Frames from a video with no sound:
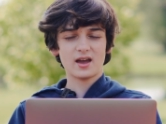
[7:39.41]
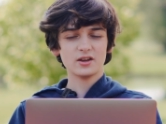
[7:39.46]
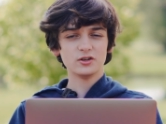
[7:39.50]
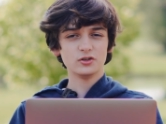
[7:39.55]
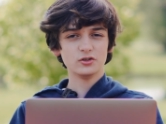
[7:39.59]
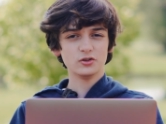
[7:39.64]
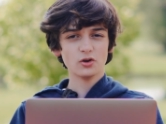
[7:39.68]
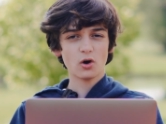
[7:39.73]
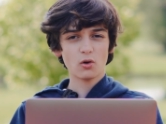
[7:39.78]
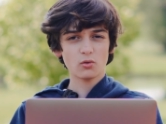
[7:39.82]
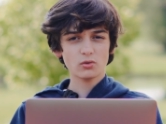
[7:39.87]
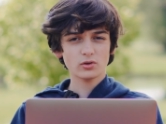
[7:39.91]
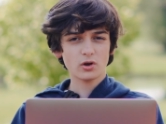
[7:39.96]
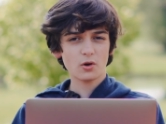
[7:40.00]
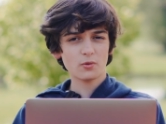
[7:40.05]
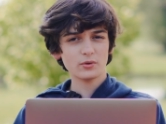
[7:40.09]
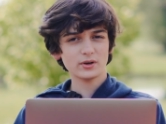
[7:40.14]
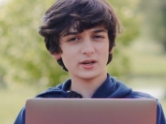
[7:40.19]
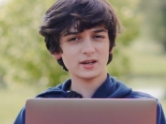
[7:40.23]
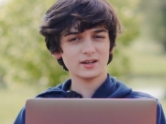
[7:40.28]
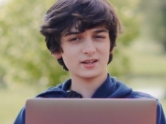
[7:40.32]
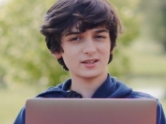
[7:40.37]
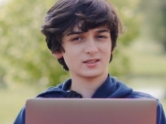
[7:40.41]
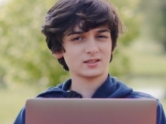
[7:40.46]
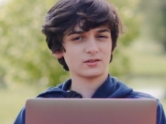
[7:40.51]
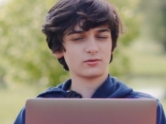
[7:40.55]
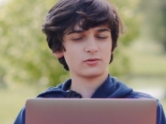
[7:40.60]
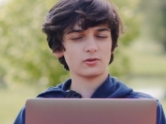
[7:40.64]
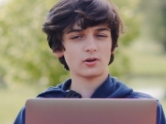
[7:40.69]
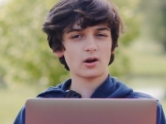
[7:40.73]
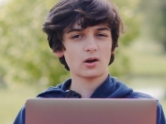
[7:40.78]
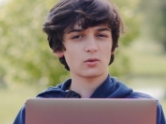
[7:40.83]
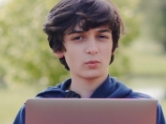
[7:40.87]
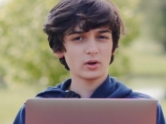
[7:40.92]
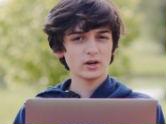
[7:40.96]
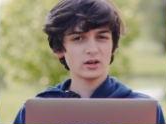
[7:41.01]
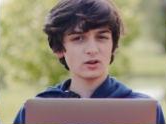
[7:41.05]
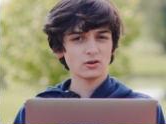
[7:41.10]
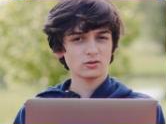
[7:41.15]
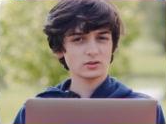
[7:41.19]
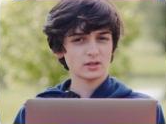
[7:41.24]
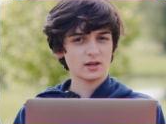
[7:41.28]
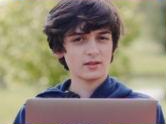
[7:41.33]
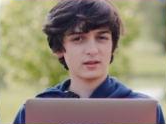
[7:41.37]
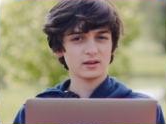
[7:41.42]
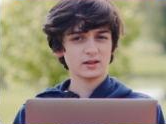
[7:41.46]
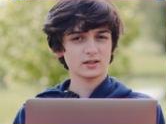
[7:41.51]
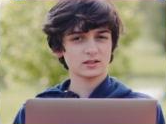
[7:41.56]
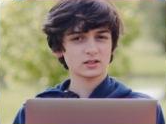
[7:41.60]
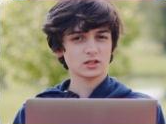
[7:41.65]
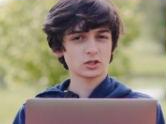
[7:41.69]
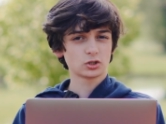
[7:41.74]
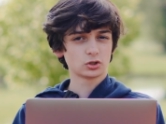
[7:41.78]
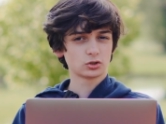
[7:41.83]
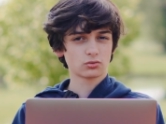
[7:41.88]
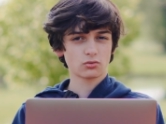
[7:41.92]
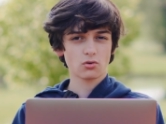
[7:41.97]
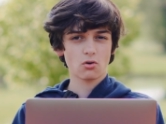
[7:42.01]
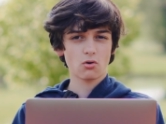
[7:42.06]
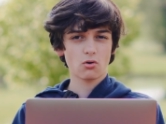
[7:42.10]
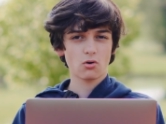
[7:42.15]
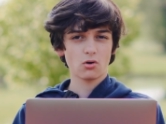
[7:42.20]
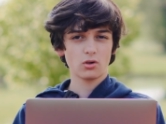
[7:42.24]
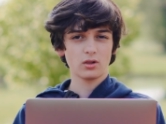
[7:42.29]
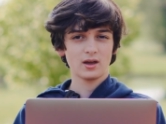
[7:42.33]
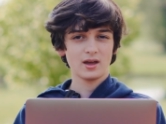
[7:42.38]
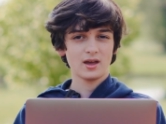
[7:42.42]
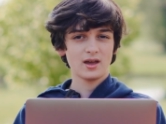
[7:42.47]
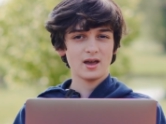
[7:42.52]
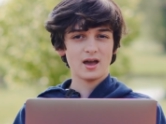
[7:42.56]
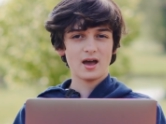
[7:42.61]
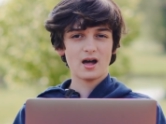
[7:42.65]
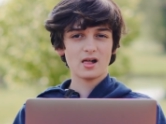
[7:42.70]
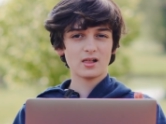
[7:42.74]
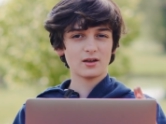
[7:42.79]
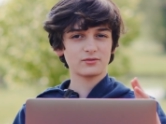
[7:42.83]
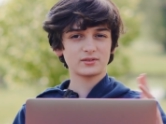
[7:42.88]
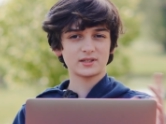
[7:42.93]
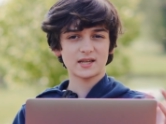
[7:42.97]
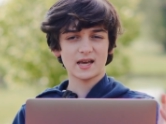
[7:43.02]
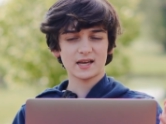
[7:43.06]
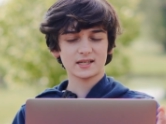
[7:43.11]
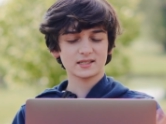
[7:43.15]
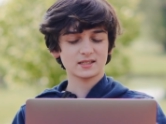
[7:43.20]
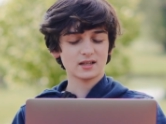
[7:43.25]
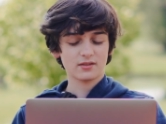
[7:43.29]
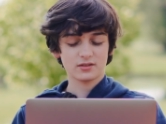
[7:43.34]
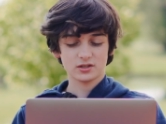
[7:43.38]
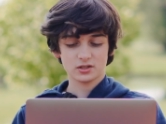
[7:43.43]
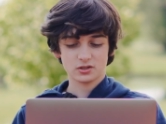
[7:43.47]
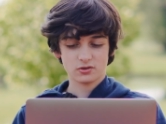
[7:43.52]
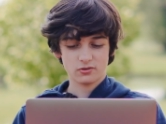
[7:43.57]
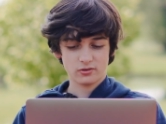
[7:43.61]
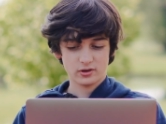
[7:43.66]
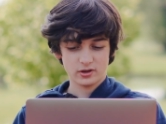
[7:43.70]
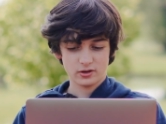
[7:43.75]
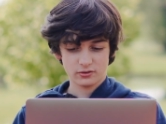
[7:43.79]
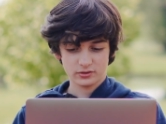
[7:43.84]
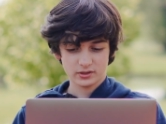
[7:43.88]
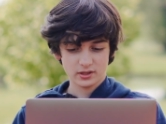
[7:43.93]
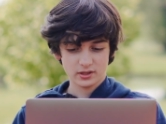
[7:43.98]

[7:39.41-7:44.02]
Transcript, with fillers: I don't know what it is if you're on Windows. I think it's control. I'll have text on the screen or